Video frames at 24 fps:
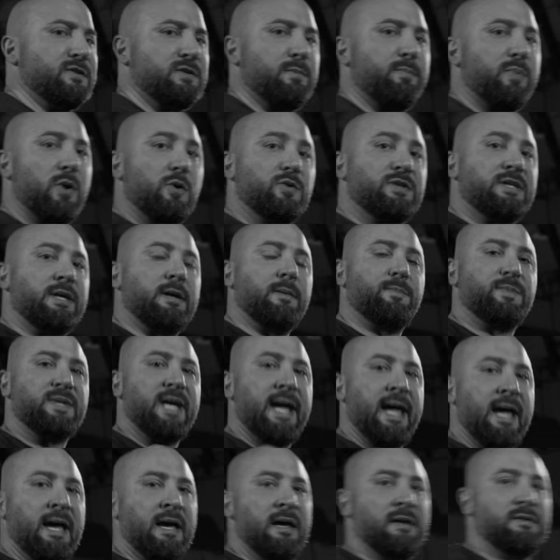a pro tip to
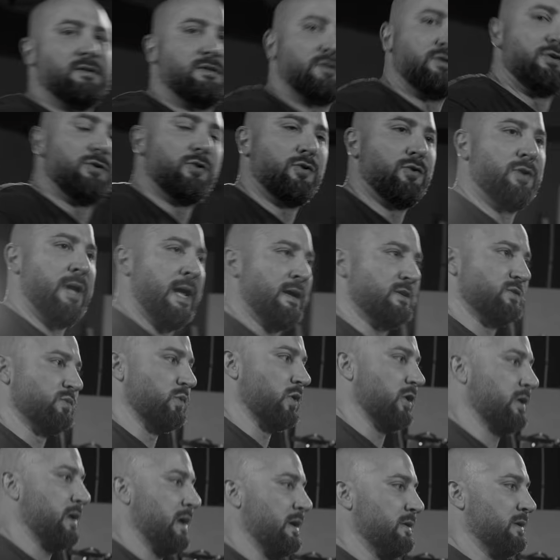add to your next
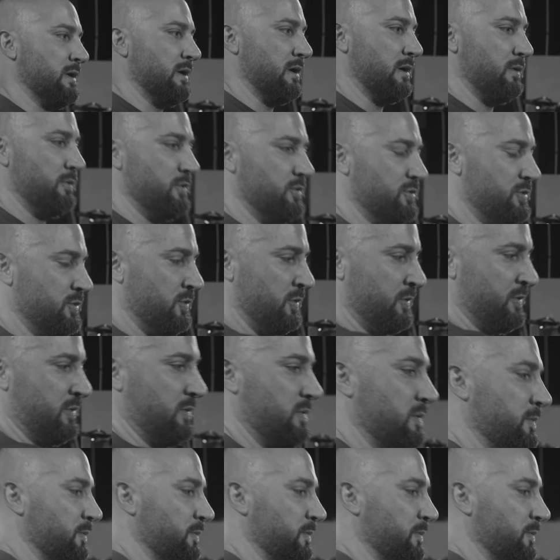workout here. You're doing the